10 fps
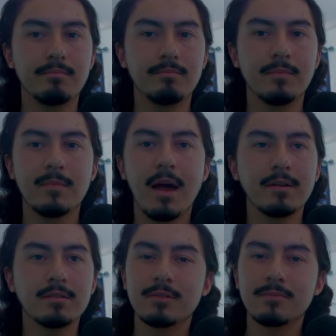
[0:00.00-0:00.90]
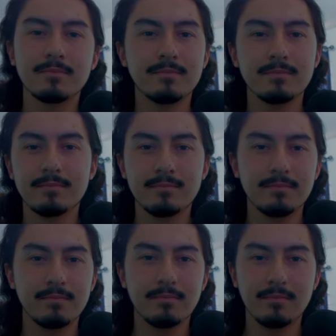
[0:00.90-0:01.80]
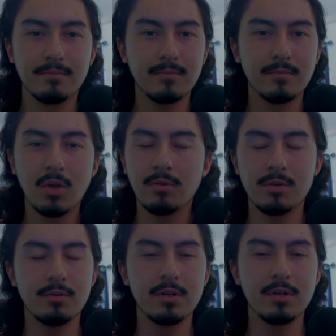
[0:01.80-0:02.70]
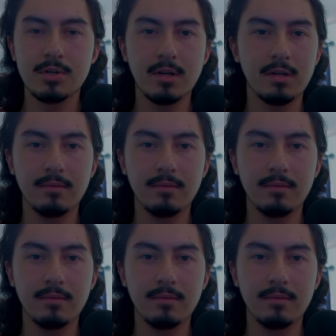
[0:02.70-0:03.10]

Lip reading: guys, don't do this shit.